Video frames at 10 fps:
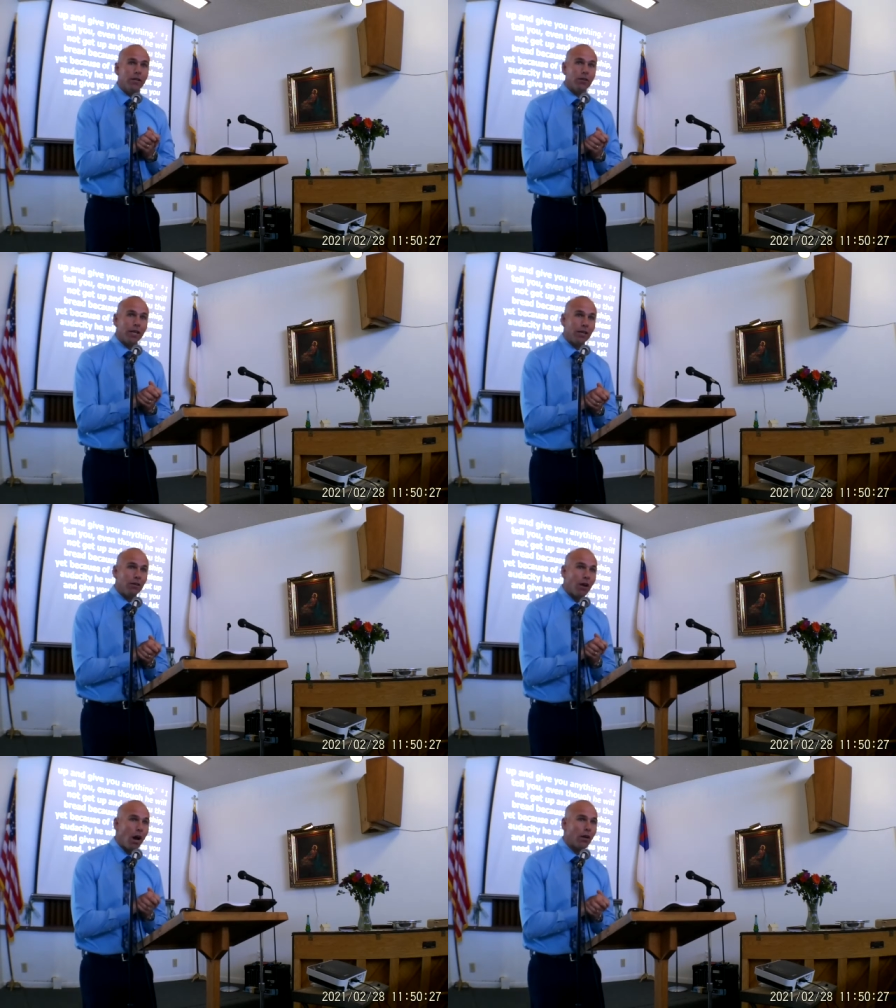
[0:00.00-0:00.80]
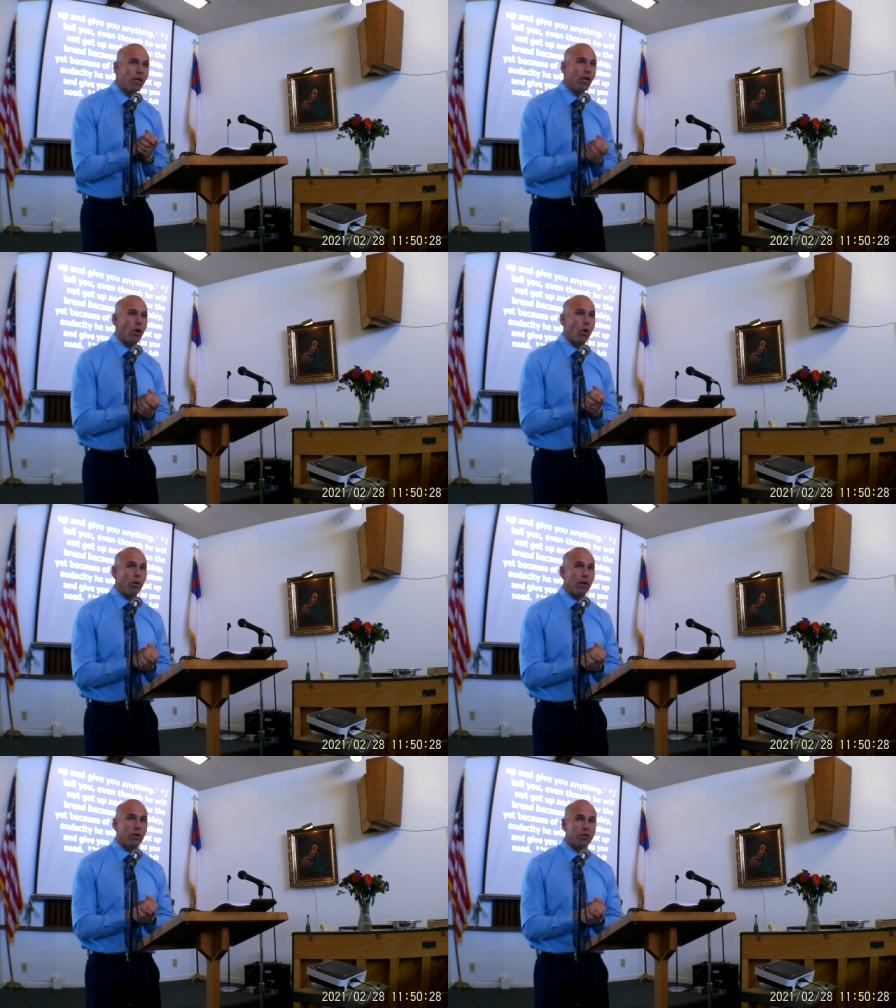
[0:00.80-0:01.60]
Lean not on your own
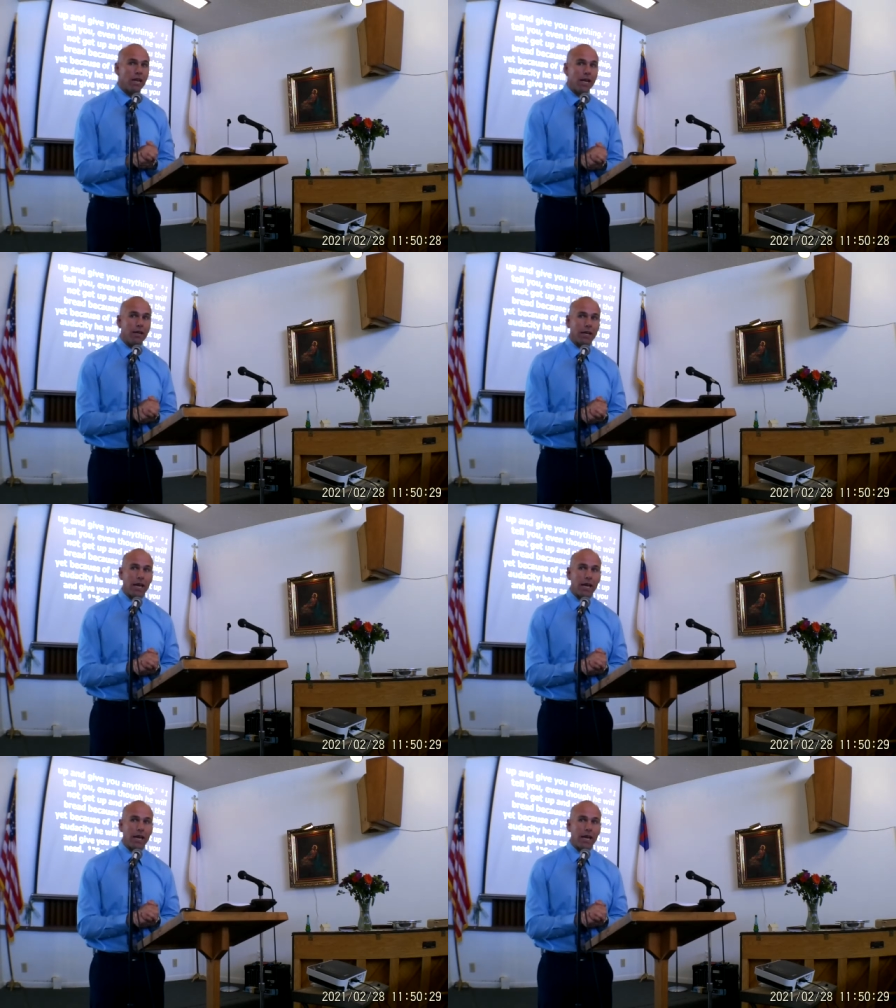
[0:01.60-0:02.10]
understanding.